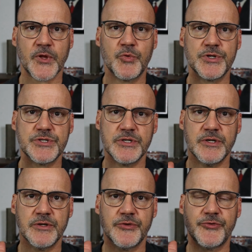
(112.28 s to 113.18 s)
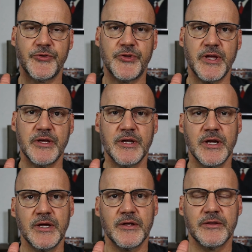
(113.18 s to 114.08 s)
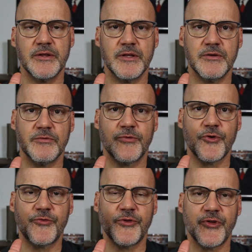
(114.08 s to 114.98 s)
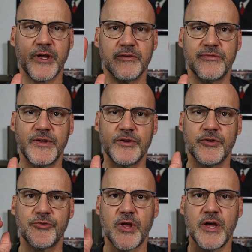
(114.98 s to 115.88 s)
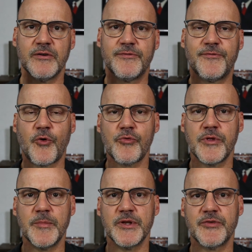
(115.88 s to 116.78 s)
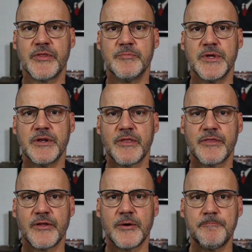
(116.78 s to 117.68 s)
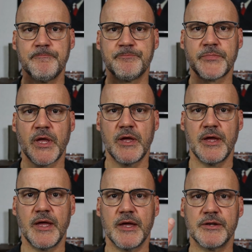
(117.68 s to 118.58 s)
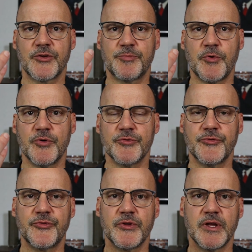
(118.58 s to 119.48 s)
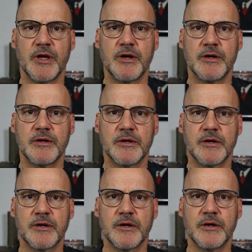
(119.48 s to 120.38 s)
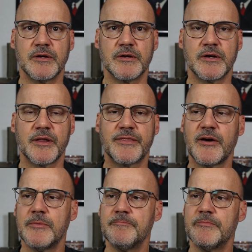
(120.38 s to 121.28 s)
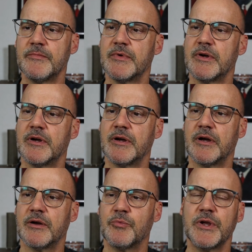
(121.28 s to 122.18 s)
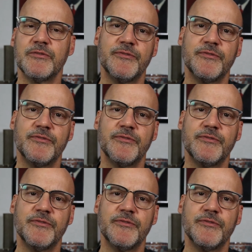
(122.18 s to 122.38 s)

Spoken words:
which is to take the first and second fingers, fold them into the meat of the thumb, and expose a thumb, a ring